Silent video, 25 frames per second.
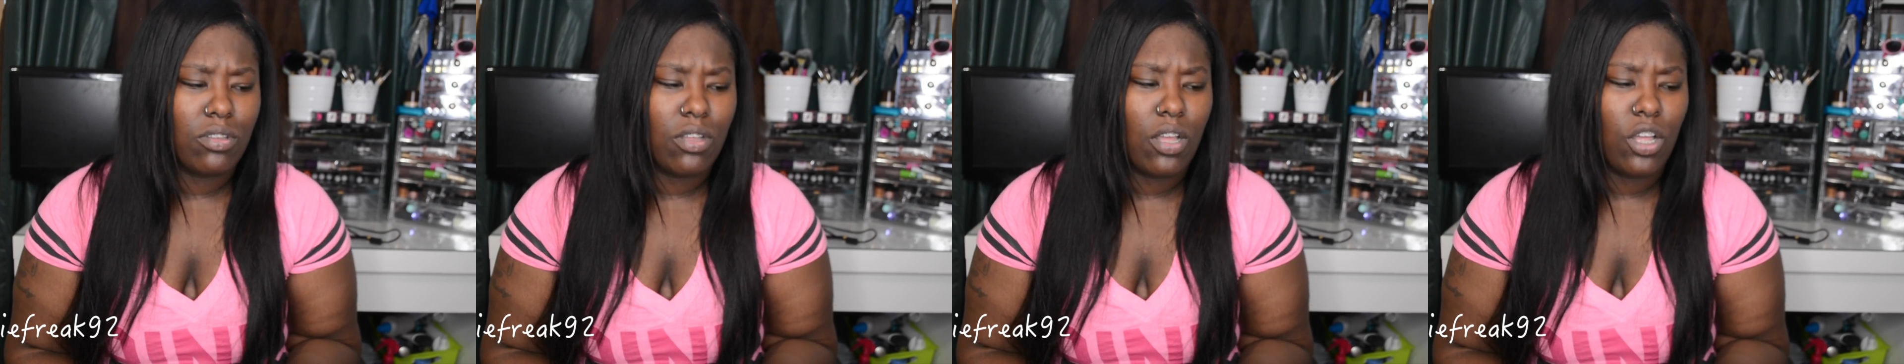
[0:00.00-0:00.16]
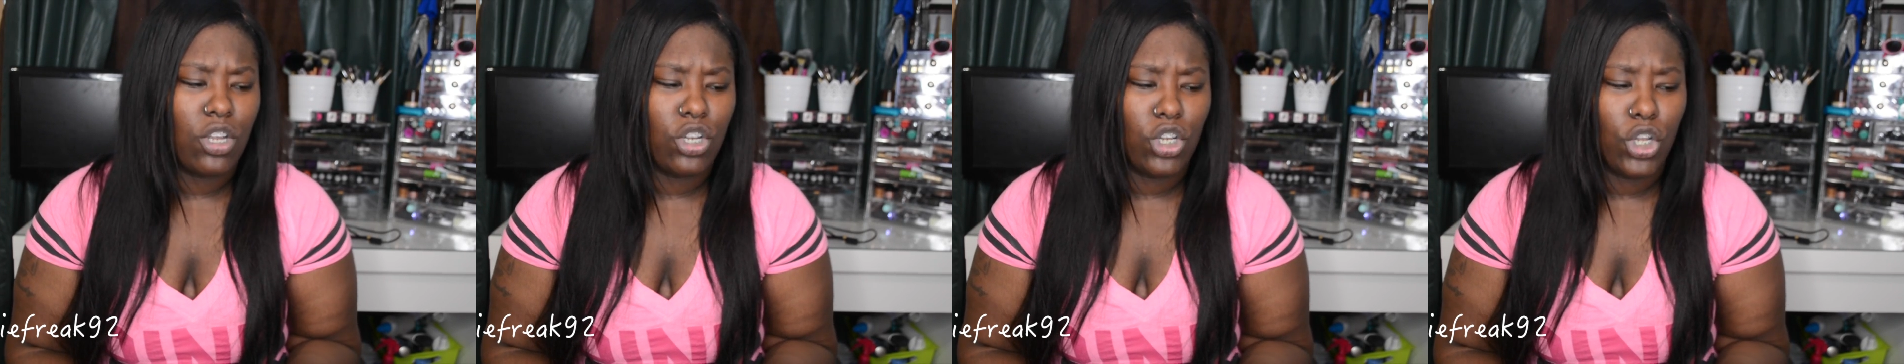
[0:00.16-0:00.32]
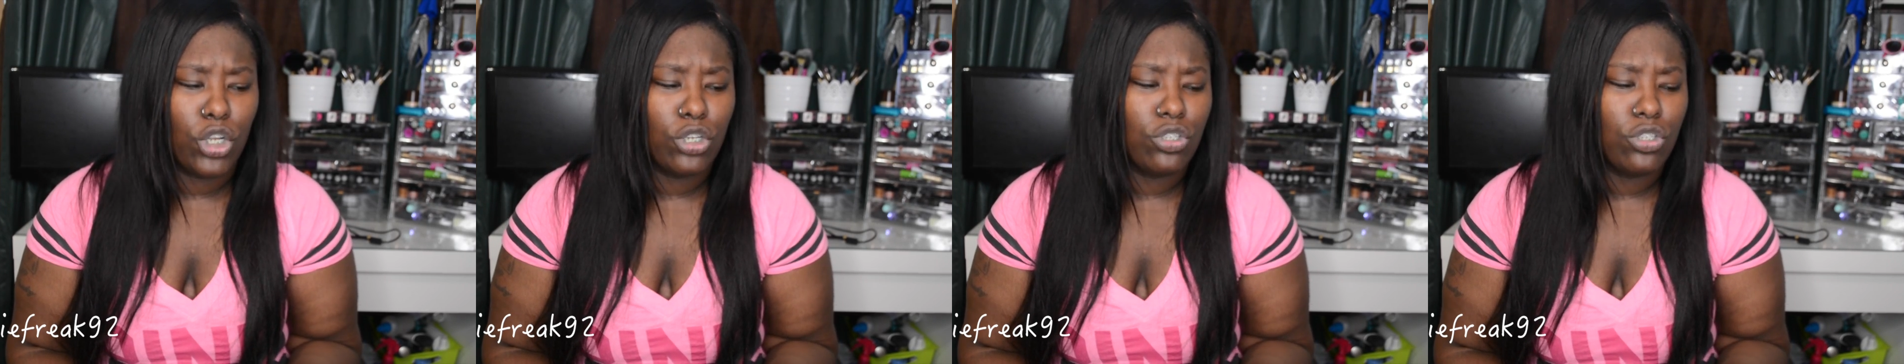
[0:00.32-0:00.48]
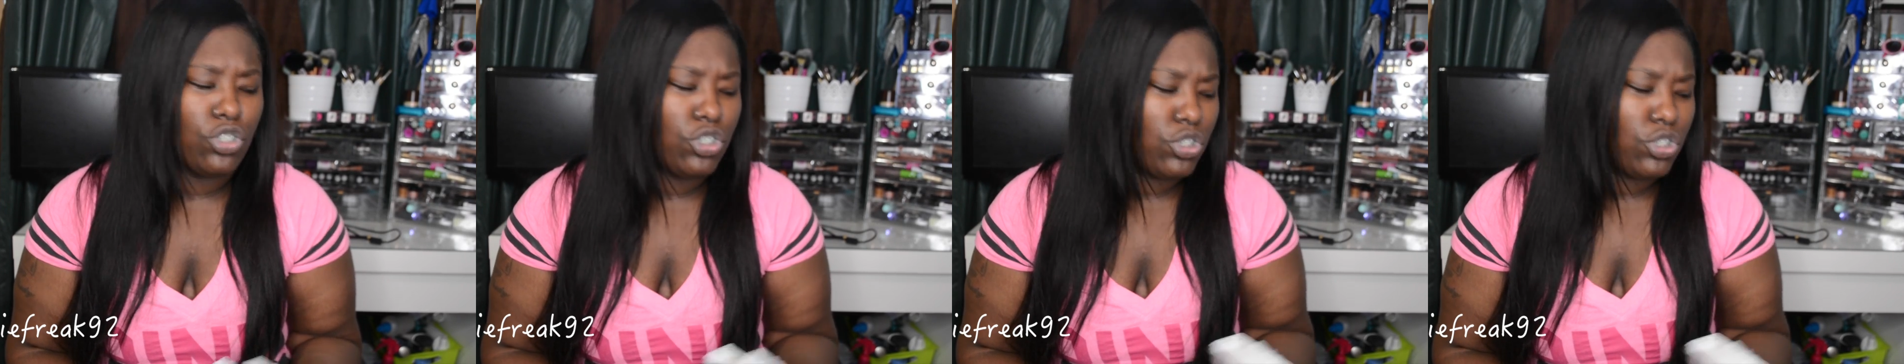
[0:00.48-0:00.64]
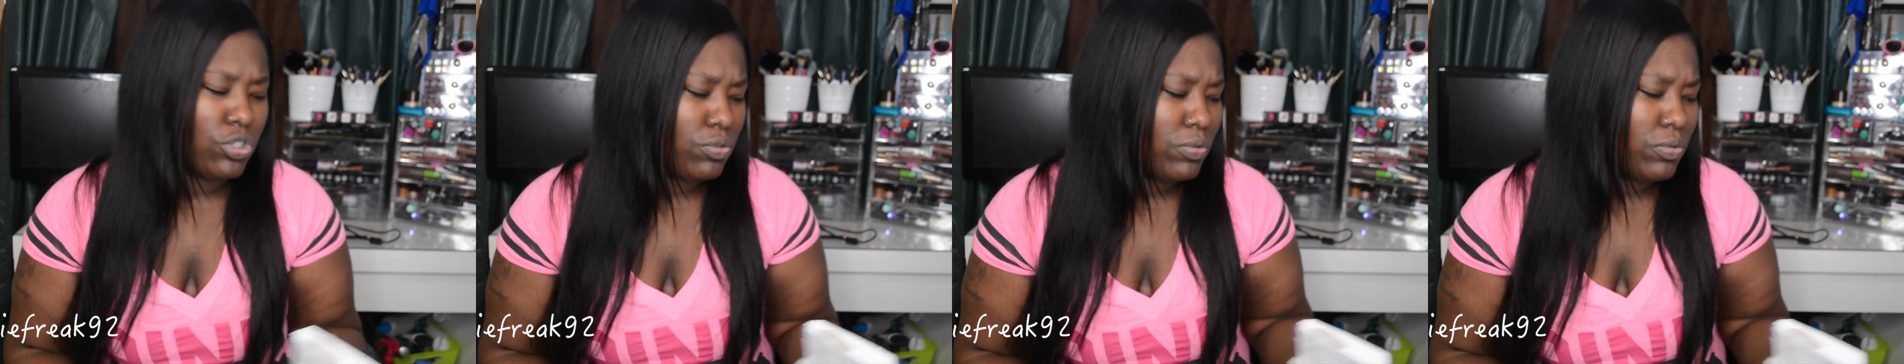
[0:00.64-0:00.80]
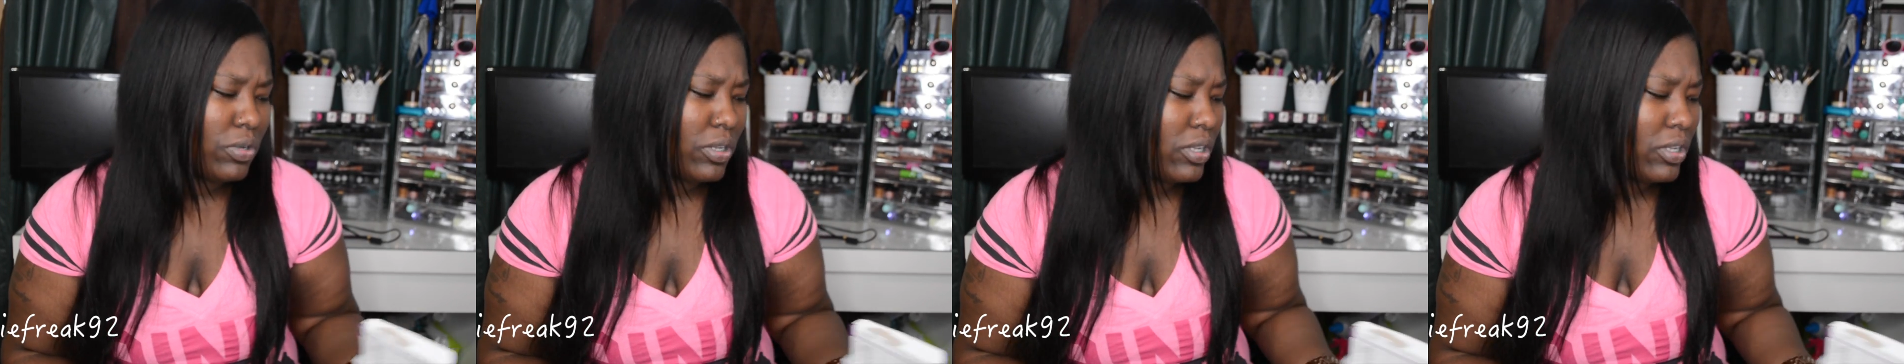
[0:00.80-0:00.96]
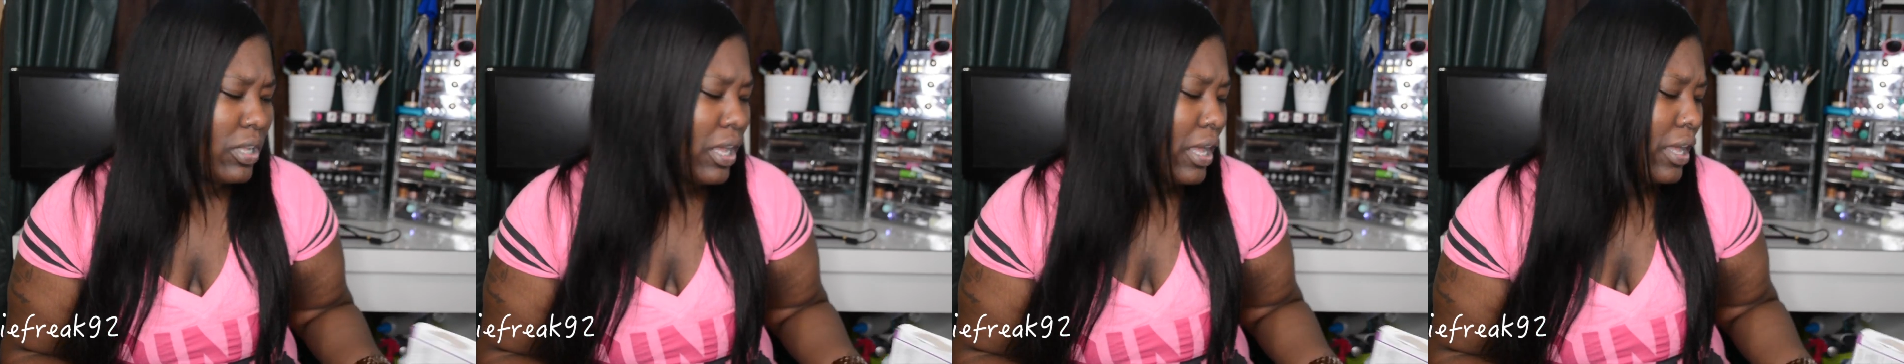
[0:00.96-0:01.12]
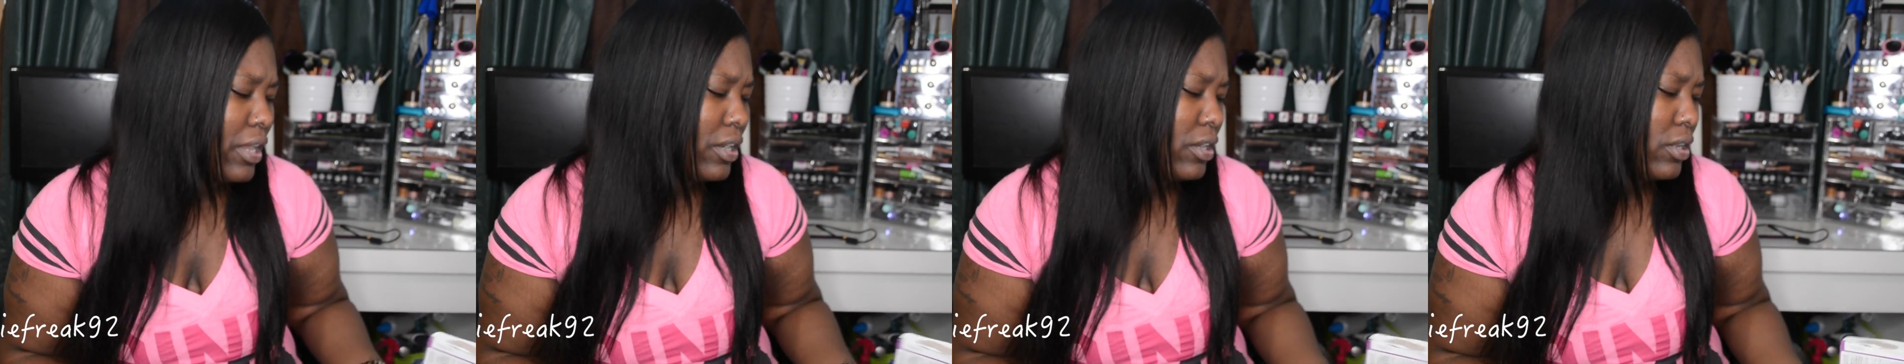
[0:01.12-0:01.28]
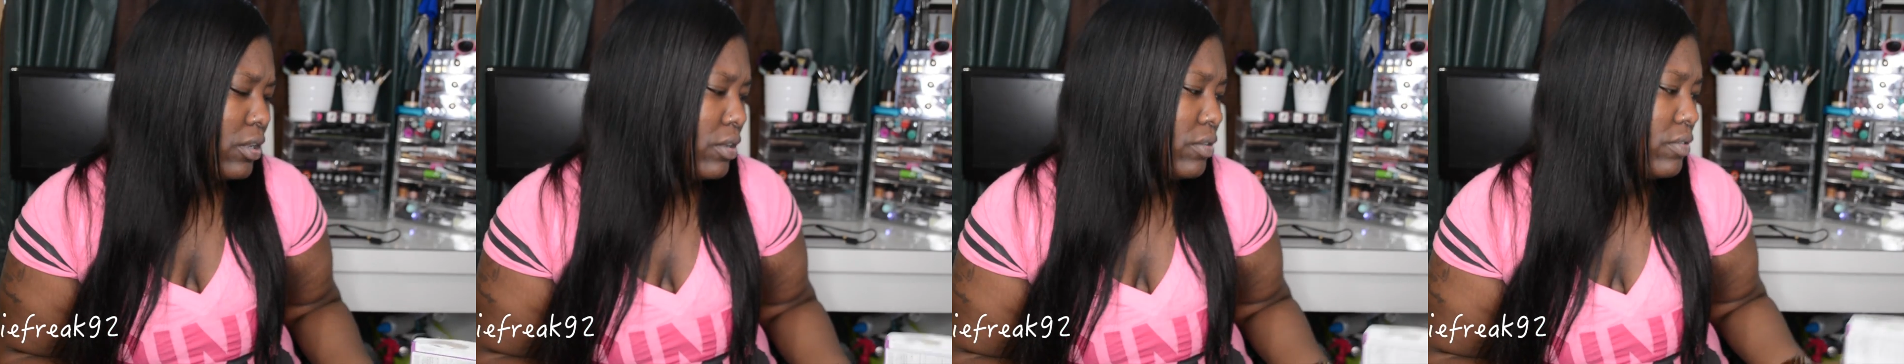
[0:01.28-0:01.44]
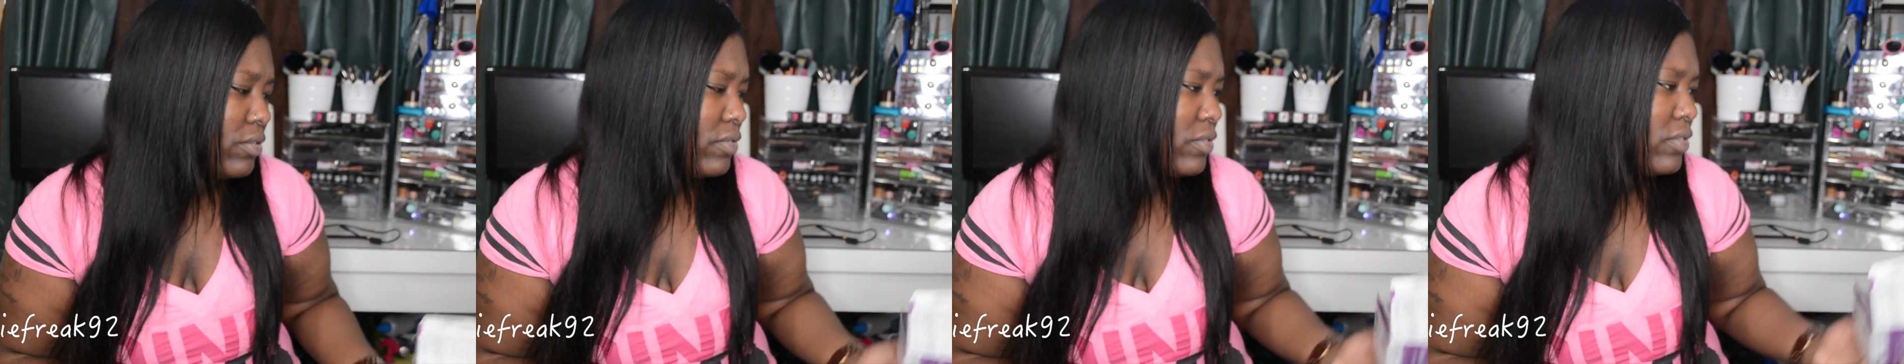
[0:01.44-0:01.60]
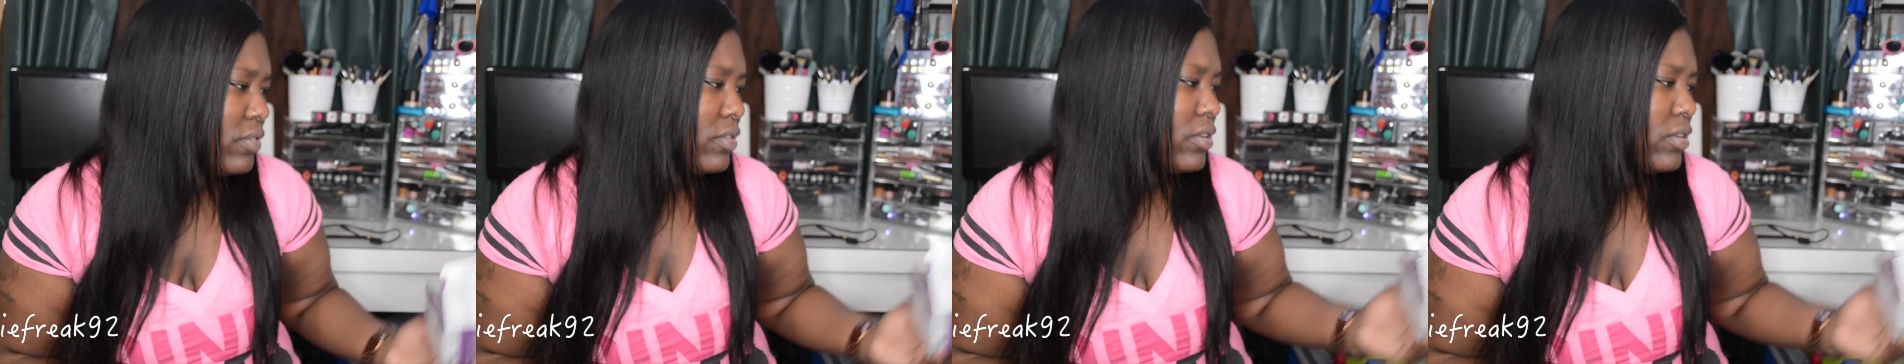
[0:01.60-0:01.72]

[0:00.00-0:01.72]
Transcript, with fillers: alerts you and kind of